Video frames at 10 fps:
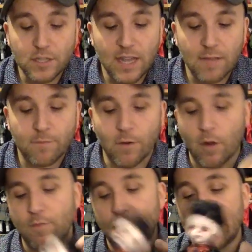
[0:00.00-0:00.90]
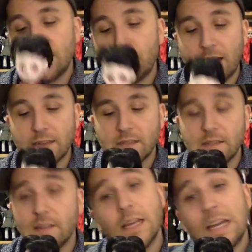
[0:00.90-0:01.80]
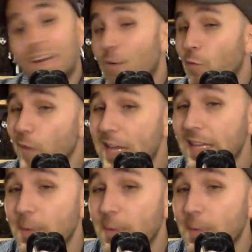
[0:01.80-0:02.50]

it for her face paint. Really,